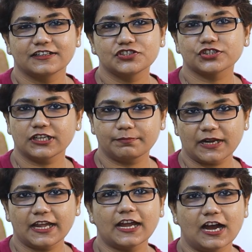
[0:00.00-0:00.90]
you should
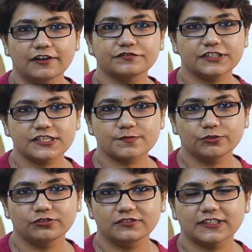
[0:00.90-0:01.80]
apply half
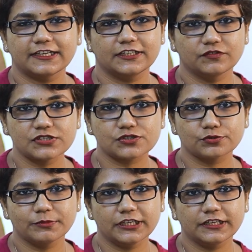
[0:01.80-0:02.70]
teaspoon, that equals
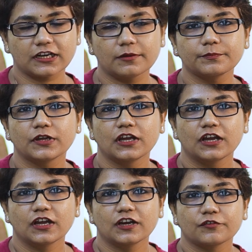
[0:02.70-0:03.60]
2 milligram.
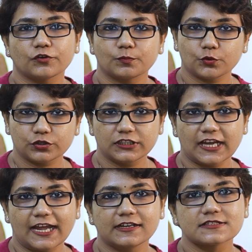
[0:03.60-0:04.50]
For both the
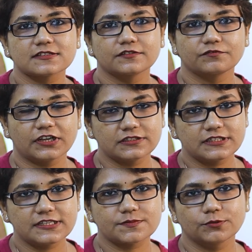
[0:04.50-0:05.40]
hands 1
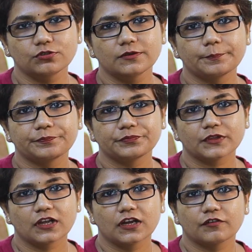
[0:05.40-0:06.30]
teaspoon.
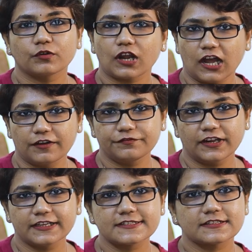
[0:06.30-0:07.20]
For half
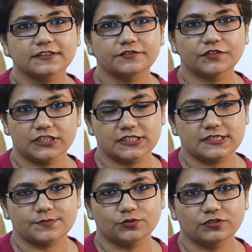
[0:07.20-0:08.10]
legs 1
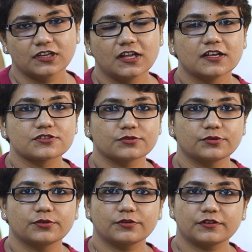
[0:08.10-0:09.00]
teaspoon. So
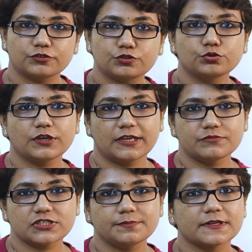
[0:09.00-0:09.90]
2
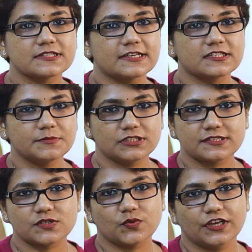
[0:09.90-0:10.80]
mg per centimeter
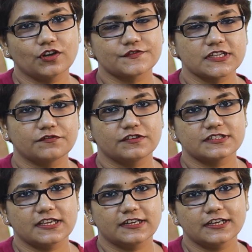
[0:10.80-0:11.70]
square of
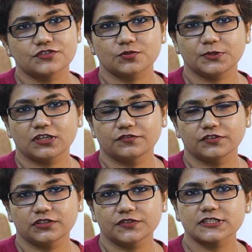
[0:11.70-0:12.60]
surface area is to be
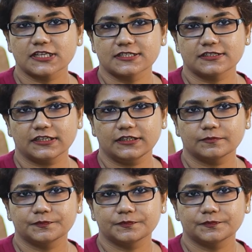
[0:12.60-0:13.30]
covered with sunscreen.